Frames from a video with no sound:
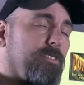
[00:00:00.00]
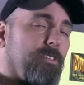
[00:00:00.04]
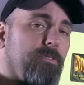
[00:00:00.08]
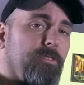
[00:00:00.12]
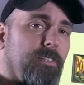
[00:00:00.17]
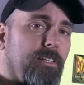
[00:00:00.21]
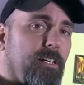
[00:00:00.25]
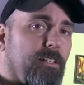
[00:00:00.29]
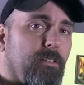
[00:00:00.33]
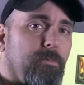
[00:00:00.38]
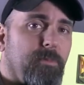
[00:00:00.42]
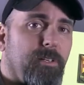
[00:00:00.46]

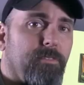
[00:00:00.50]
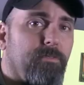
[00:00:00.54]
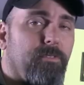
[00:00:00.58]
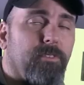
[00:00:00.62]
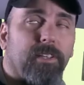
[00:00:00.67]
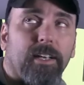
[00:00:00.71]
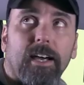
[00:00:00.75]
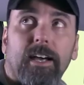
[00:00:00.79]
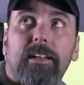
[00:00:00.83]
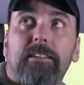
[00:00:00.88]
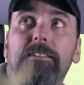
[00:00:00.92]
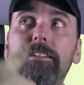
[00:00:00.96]
Don't yell at me for
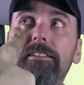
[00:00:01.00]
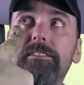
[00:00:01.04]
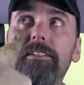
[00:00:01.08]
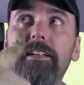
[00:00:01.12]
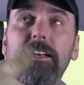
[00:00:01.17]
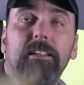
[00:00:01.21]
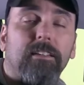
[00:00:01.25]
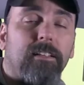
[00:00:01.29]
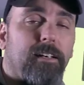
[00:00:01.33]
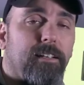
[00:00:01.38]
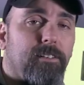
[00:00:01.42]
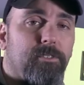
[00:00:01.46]
that. This
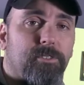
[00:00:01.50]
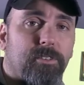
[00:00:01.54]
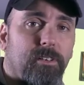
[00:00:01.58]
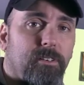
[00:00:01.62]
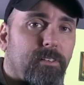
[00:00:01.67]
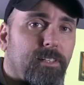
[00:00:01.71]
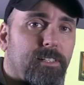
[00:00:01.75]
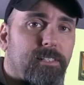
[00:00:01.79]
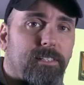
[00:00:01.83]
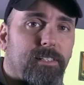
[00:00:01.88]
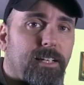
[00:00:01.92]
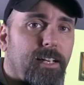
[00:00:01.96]
headliner's
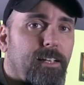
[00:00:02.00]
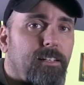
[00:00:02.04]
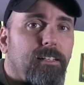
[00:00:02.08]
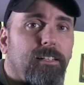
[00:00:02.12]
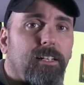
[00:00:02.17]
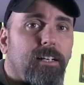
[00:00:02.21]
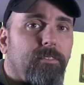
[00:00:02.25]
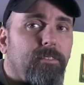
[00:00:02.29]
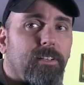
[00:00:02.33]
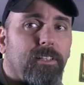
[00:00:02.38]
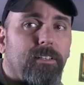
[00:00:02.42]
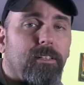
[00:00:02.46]
already stained
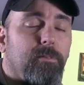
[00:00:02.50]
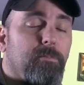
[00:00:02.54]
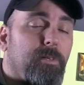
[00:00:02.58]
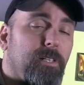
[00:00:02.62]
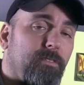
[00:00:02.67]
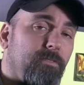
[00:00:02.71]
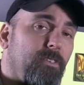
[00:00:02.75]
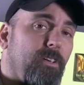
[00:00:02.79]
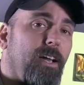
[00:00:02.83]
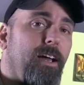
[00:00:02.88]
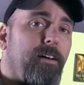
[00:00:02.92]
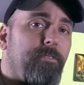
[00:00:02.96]
and everything, but
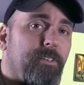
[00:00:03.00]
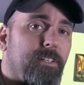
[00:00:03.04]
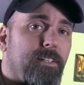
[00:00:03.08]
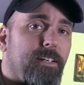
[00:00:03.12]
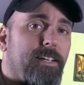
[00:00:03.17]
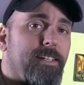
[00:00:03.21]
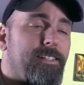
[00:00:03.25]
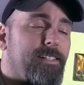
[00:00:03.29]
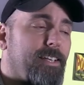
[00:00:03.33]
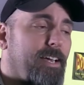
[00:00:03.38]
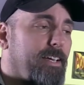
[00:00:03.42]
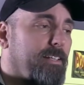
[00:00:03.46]
if you have a
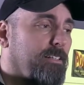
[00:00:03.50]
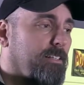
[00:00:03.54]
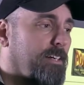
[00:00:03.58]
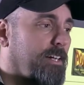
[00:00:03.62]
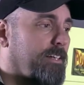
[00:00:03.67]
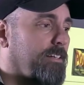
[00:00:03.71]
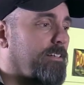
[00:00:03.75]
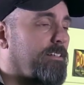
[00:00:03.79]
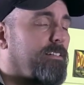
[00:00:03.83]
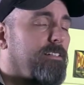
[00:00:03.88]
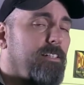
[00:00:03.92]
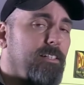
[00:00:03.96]
nice
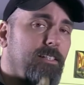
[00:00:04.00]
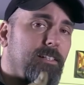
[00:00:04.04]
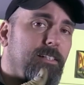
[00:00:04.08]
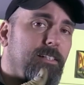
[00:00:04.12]
headliner,